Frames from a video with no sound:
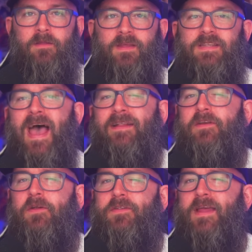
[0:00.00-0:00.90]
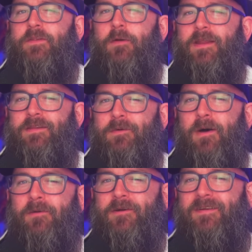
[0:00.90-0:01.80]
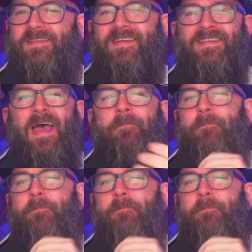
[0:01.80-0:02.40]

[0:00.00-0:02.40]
The tactical 10/22 owner is the type